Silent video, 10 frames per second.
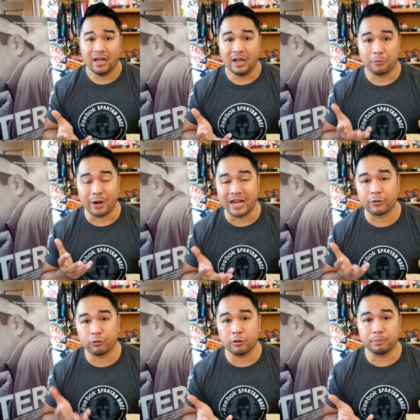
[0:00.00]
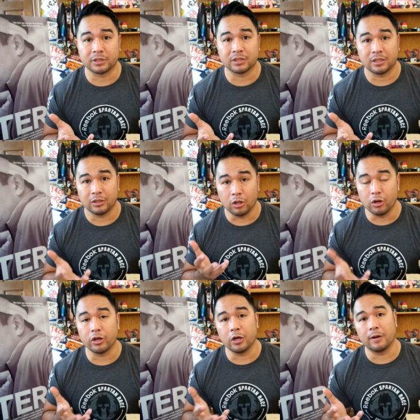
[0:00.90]
uh, running group's
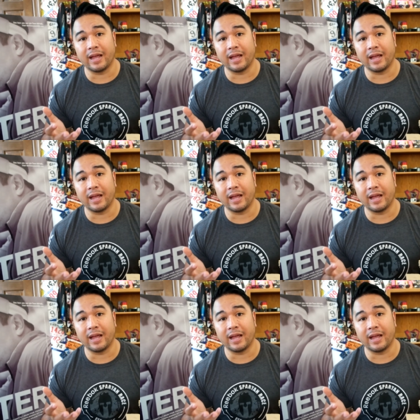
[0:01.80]
logo,